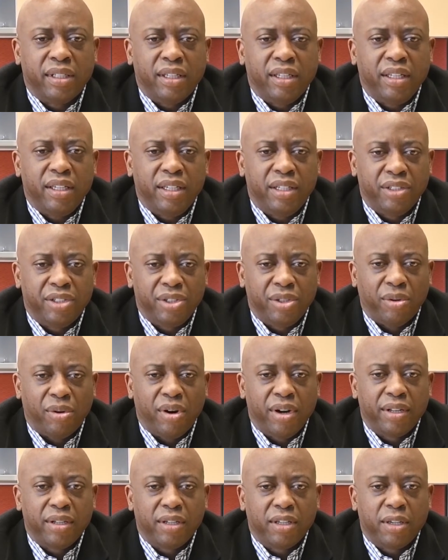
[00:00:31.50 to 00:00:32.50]
In
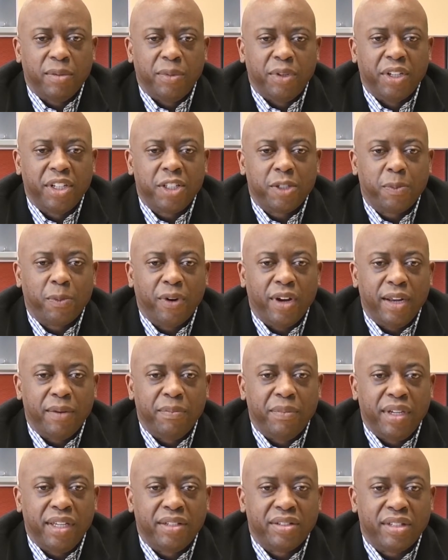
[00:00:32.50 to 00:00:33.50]
short, community spread
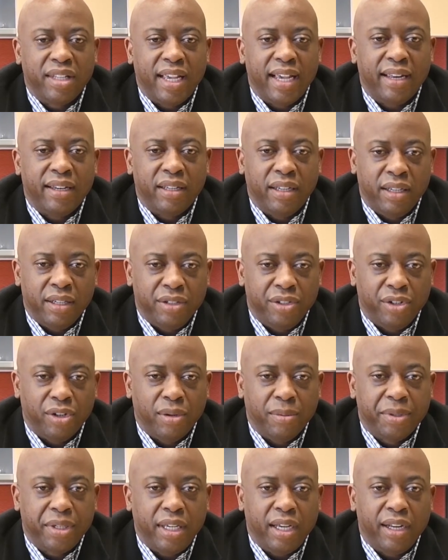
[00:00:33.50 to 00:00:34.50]
means that
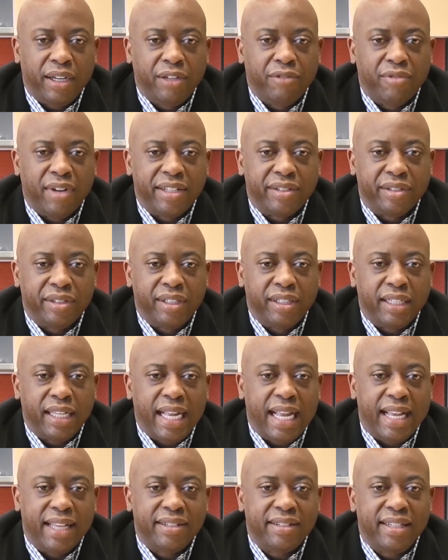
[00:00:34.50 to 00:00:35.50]
Durham County resident
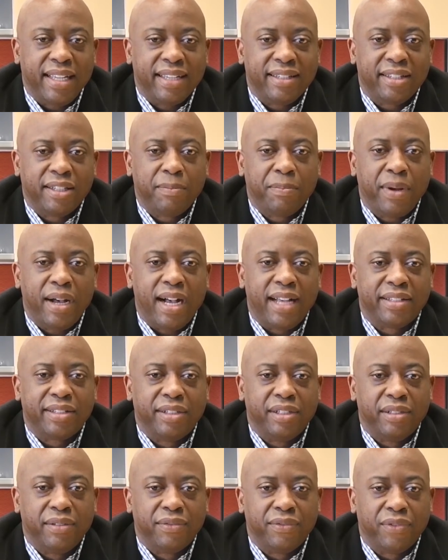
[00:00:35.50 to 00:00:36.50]
has tested
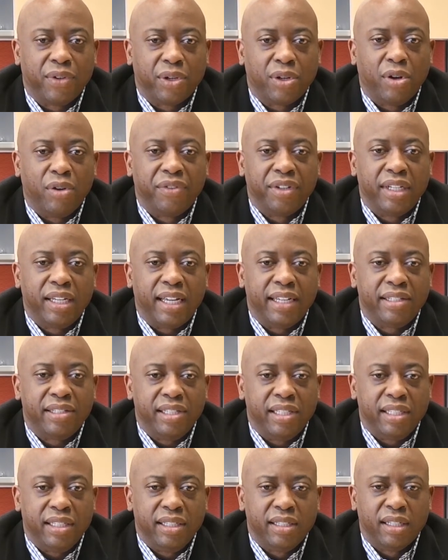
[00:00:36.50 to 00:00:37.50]
positive for
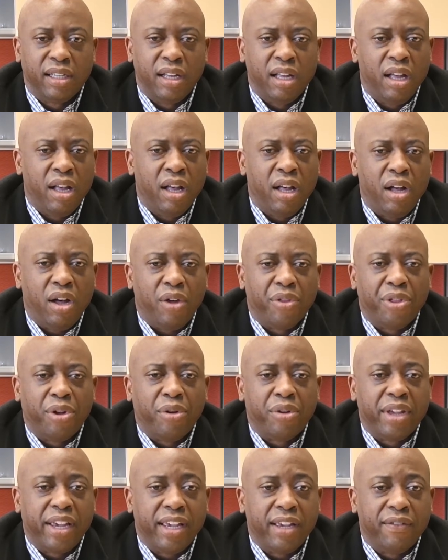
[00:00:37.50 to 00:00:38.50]
COVID-19,
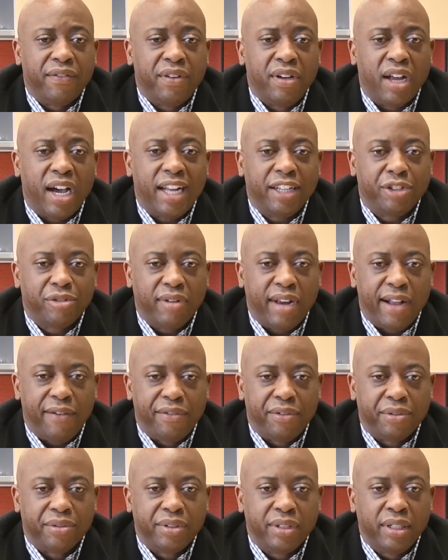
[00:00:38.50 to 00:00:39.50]
although they have not
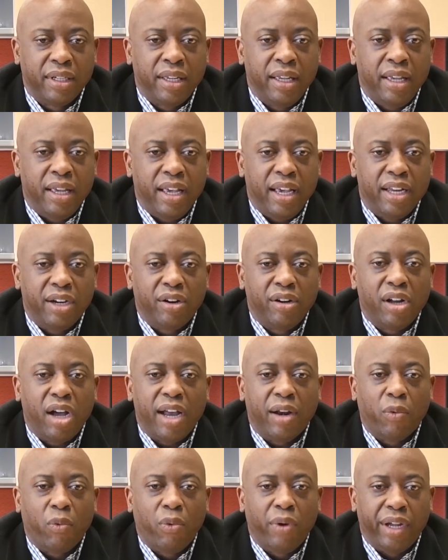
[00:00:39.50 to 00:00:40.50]
traveled and are
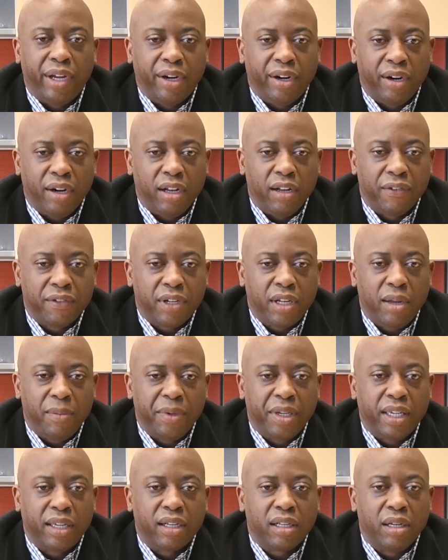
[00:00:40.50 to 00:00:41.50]
not aware of
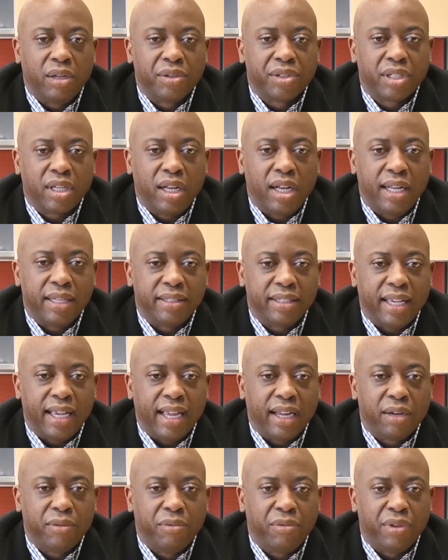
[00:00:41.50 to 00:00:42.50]
coming in close
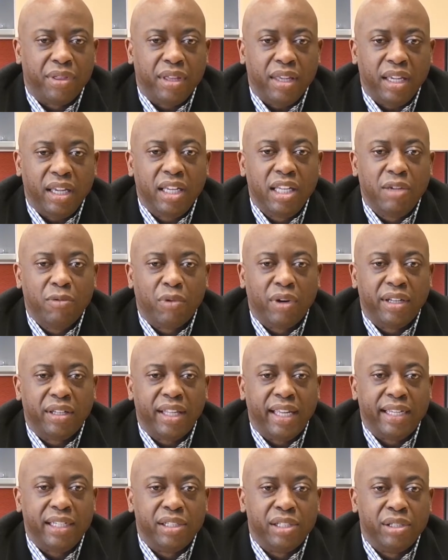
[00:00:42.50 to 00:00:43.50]
contact with anyone
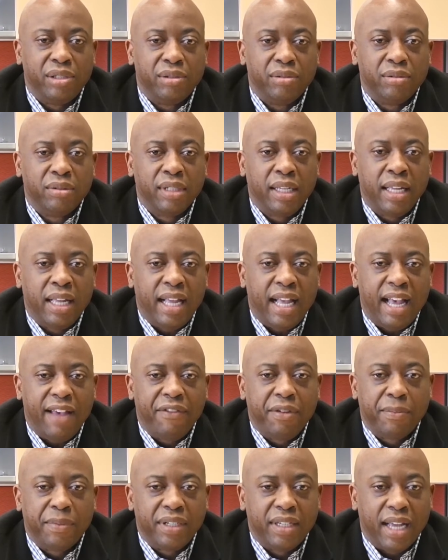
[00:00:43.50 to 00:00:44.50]
they knew
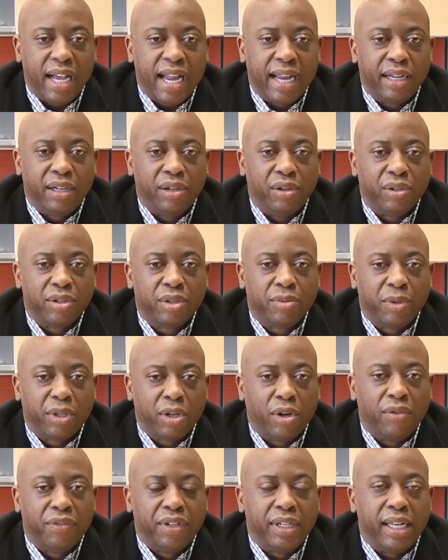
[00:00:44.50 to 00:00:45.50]
having been diagnosed with
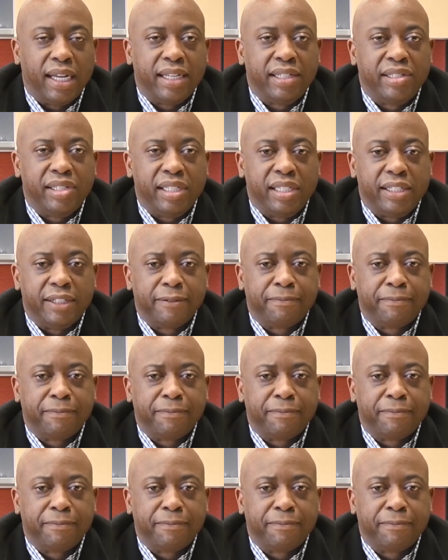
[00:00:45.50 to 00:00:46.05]
COVID-19.